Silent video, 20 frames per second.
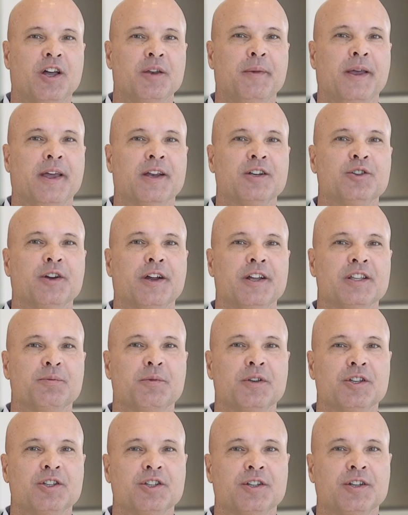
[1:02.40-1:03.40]
automatic
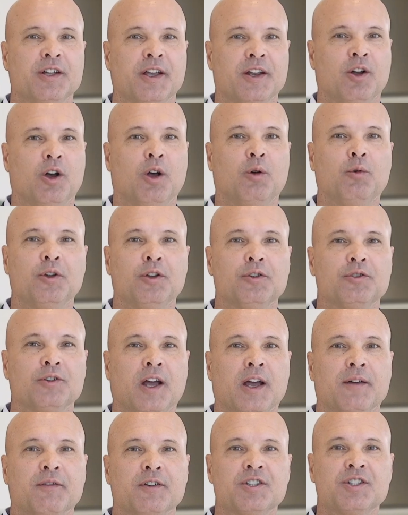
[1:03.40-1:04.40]
transmission and all-wheel
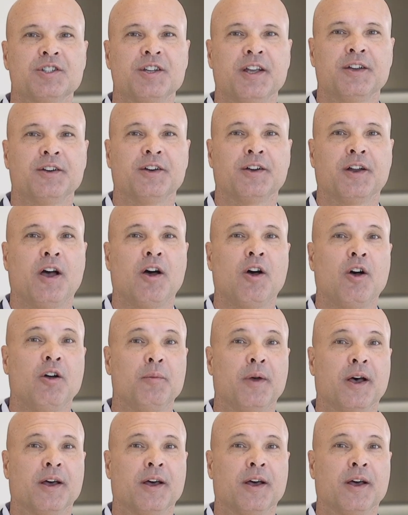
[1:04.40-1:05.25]
drive are standard on all